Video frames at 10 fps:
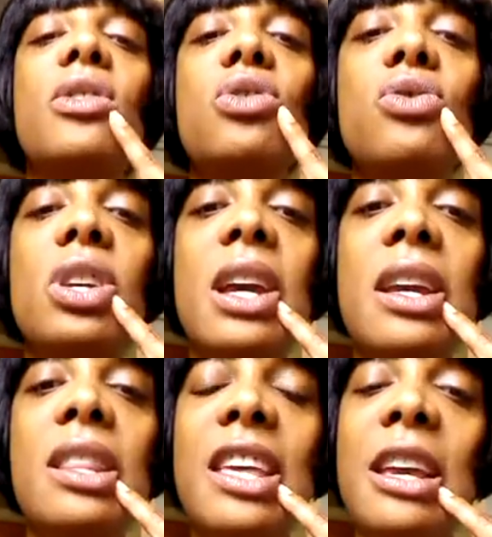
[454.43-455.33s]
to
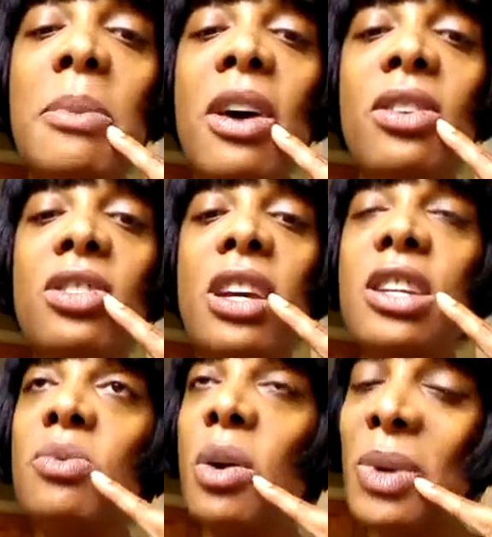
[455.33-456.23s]
think about and
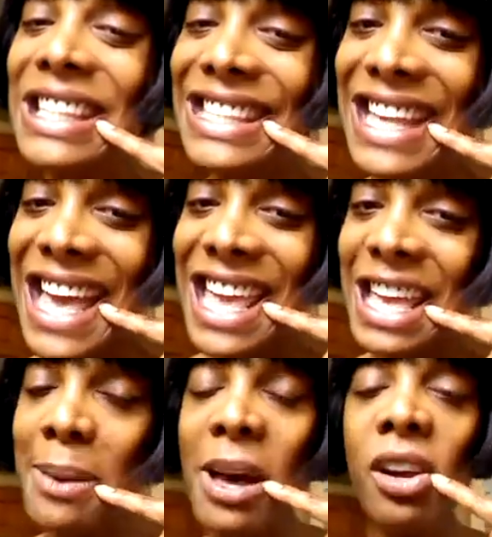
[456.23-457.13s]
change what we
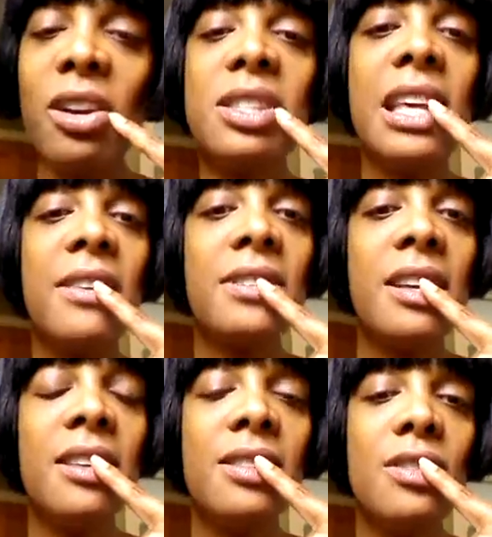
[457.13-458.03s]
say about ourselves
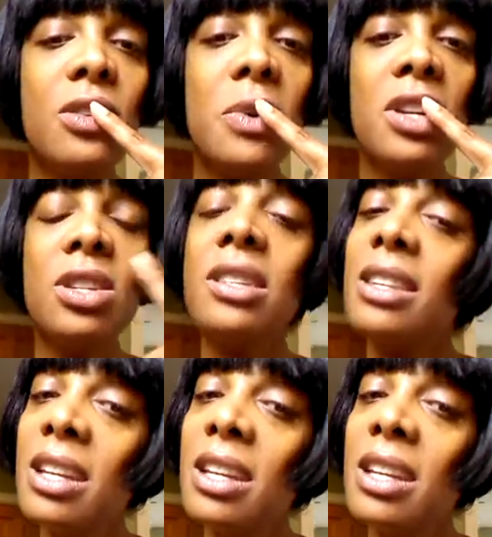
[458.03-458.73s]
and our situations.